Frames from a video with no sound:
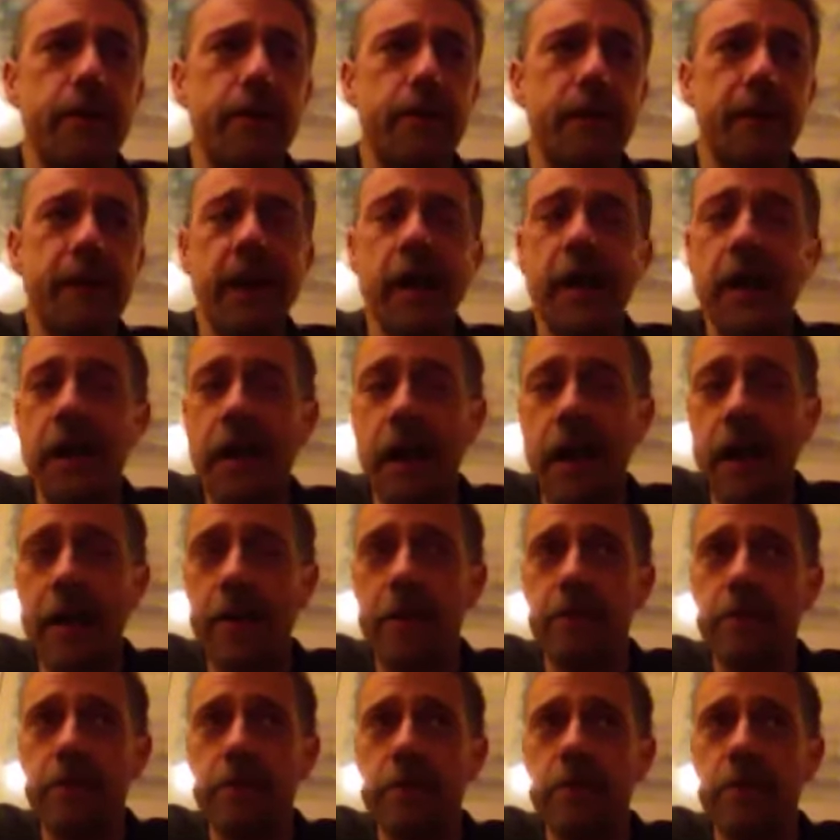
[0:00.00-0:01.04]
Kill
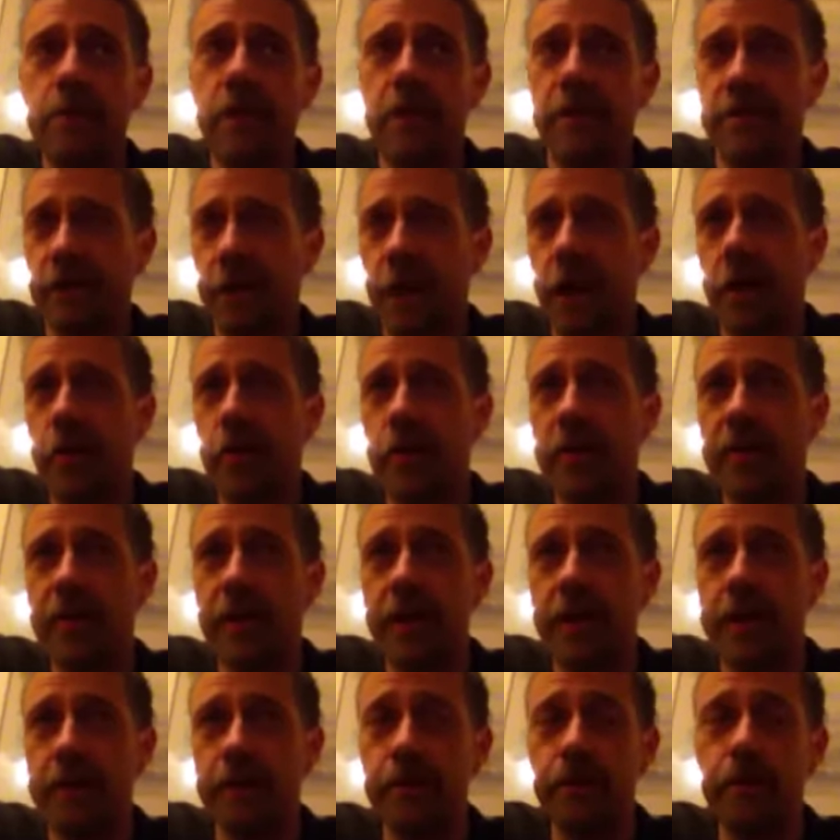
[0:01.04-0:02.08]
him, they die with
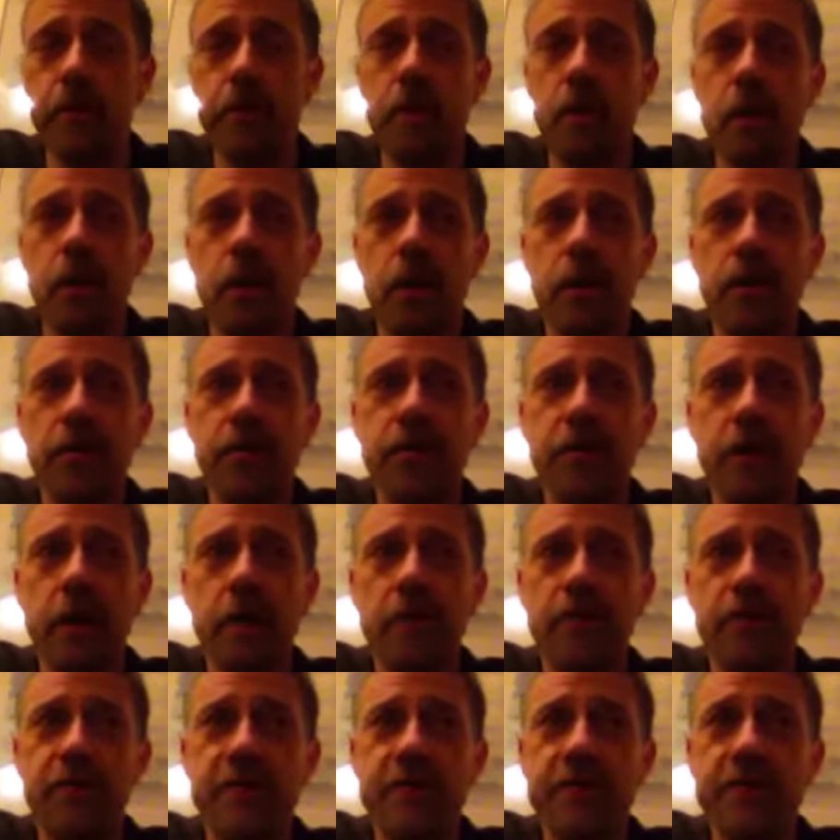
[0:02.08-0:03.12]
him. So
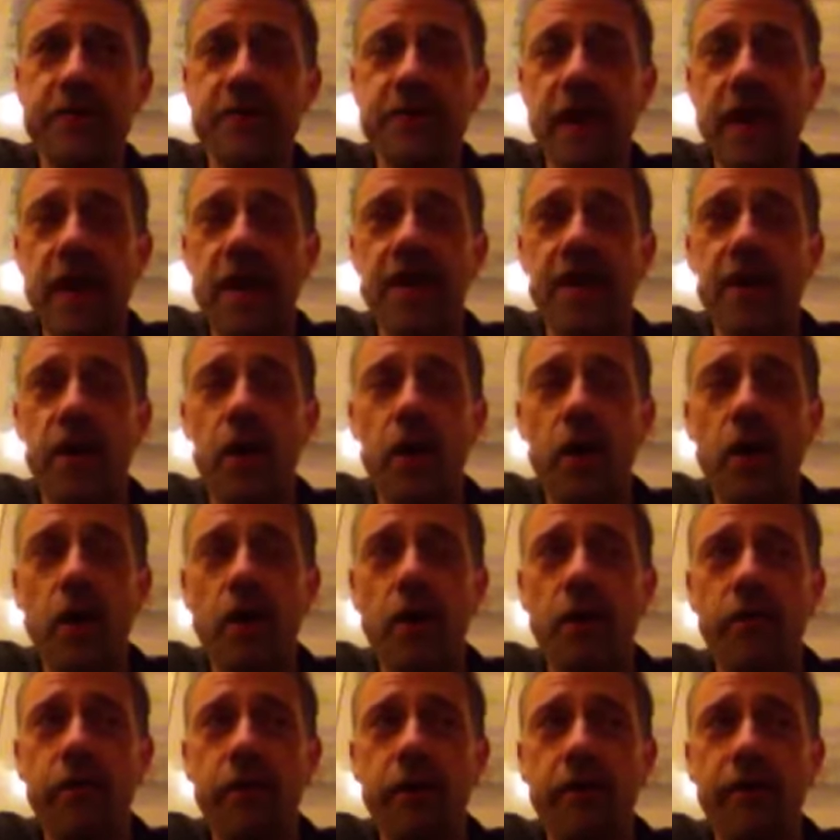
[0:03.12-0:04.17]
for the sake
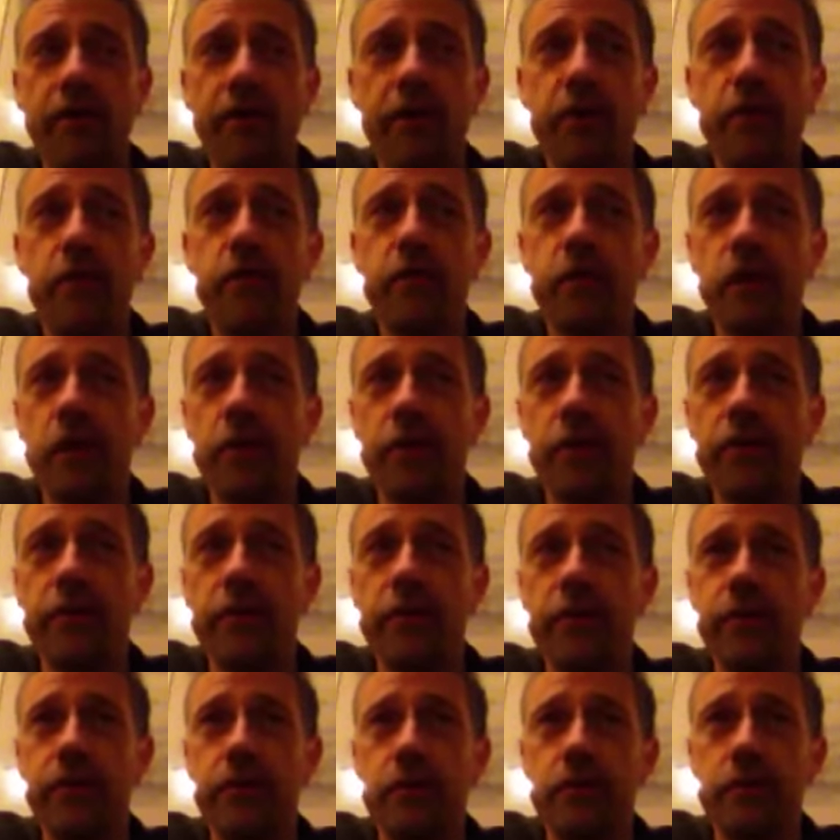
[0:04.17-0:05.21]
of a few
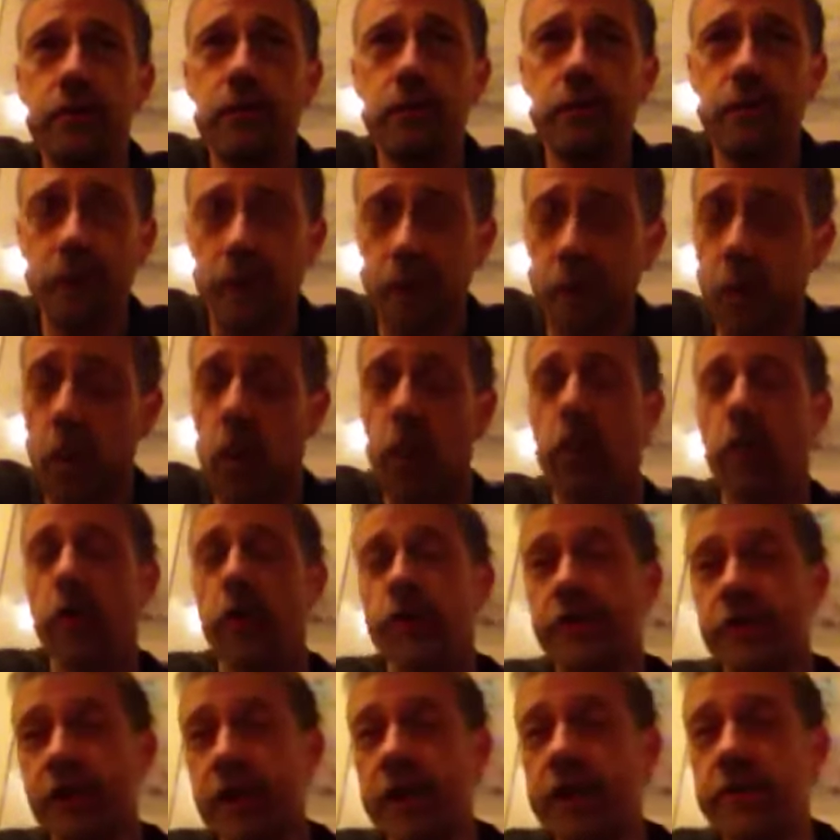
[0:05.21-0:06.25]
nuns, and what good do
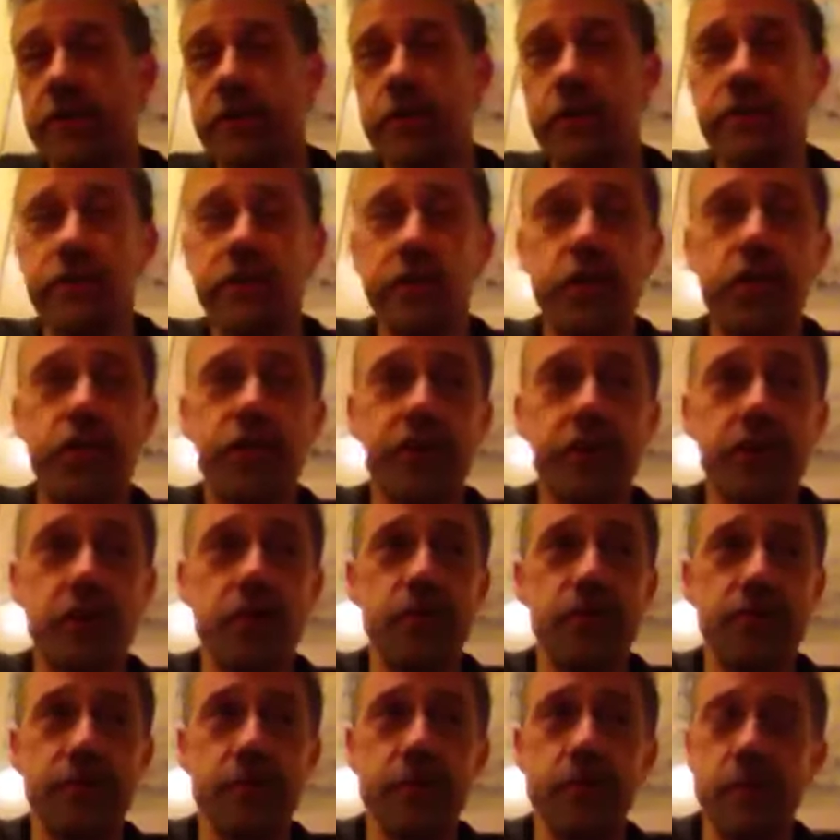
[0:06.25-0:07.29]
they do? A few
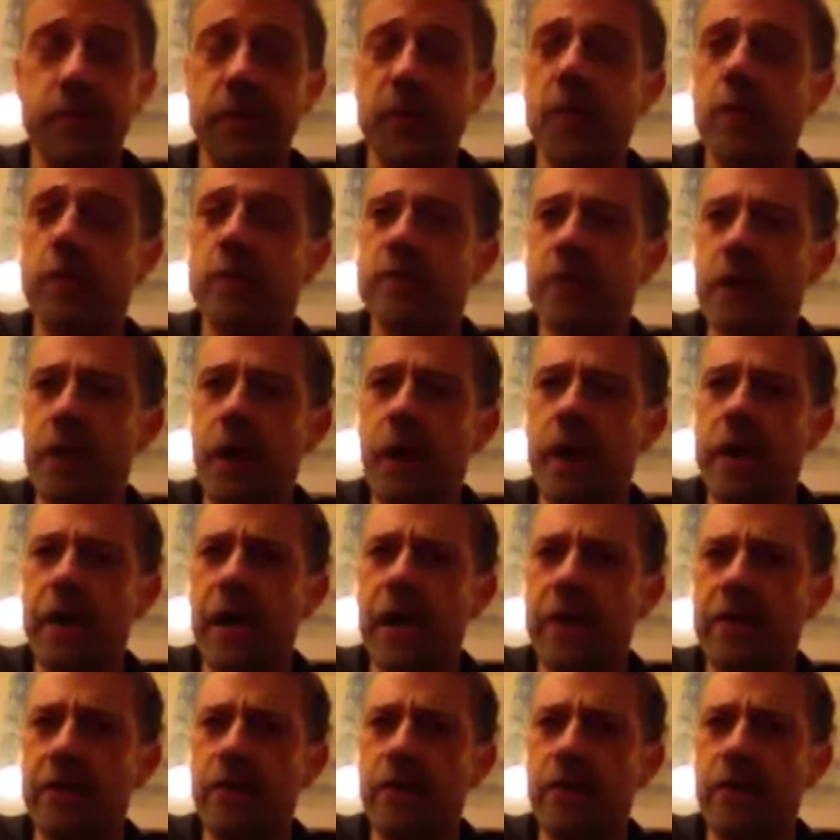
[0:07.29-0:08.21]
children, and we always know how to have